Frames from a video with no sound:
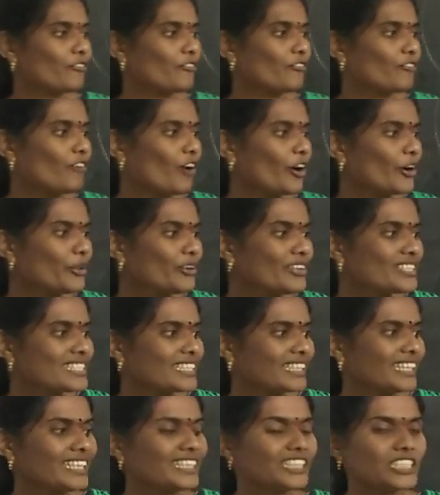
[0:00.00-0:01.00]
What do you
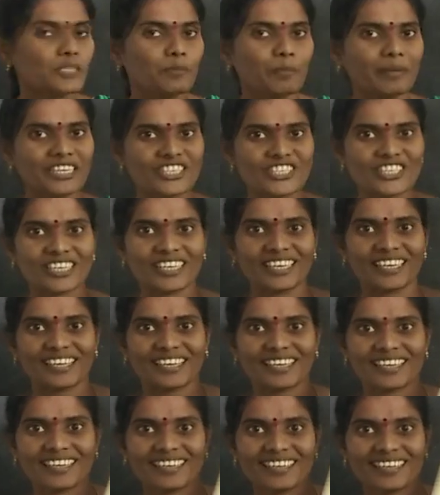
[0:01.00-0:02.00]
see in this picture?
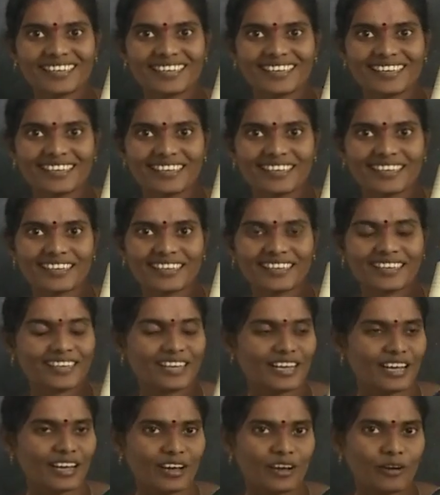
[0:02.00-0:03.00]

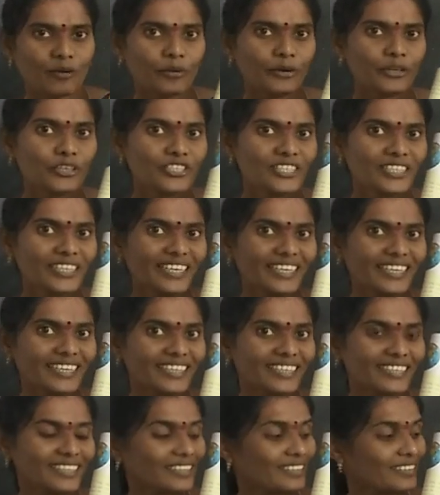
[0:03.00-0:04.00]
What do you see?
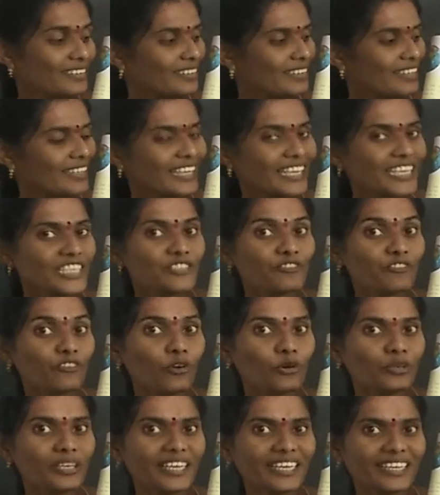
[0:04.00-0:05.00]
He is
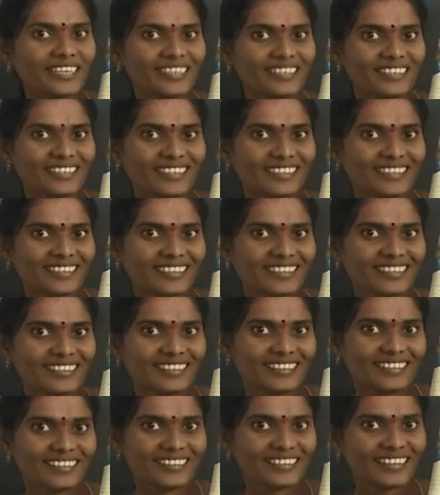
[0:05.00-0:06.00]
floating.
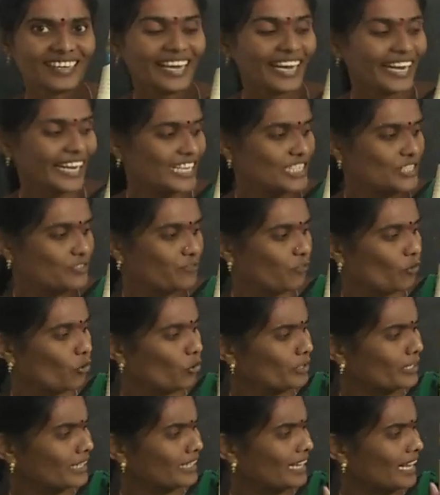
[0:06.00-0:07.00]
He is
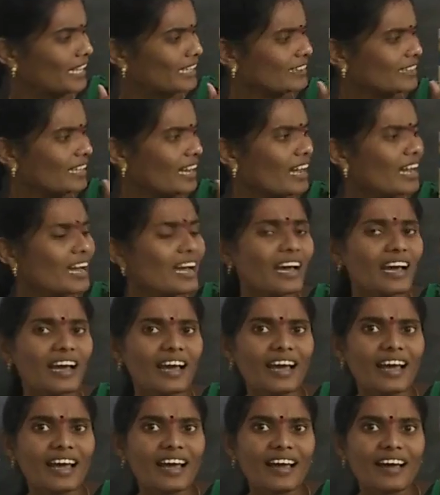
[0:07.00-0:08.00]
floating on the
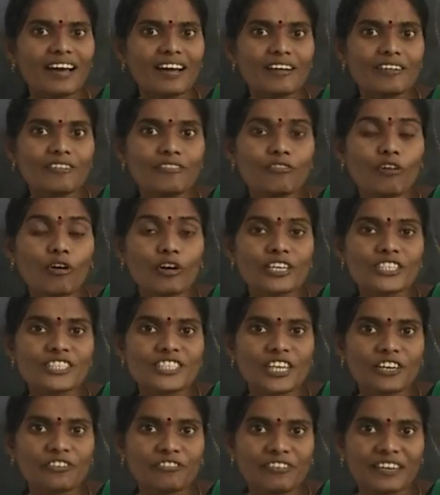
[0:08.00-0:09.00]
water
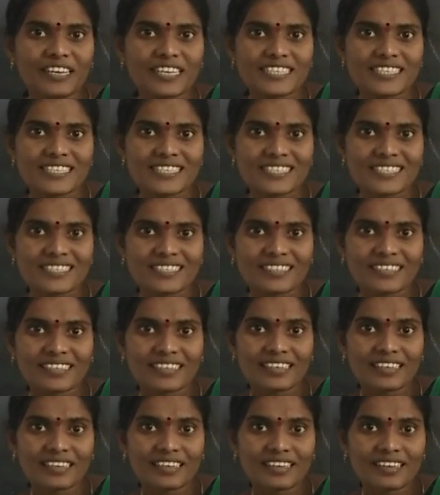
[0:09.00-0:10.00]
surface.
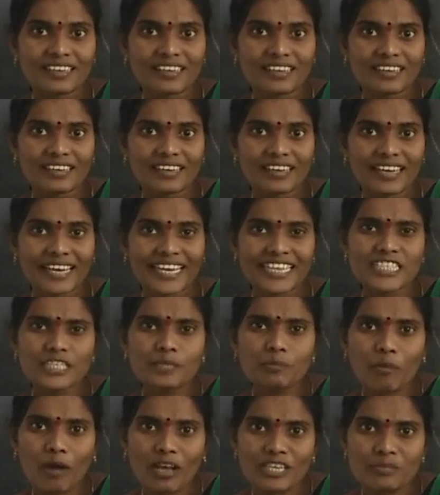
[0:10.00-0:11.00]
Is it
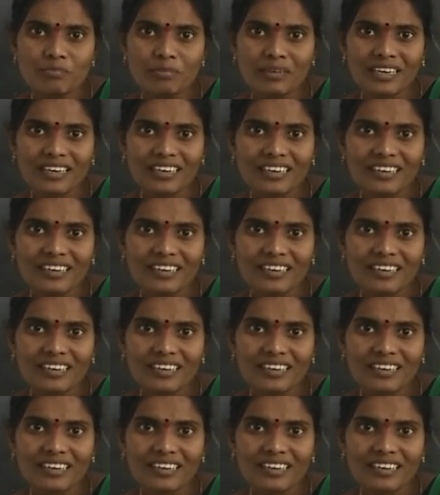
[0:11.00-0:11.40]
possible?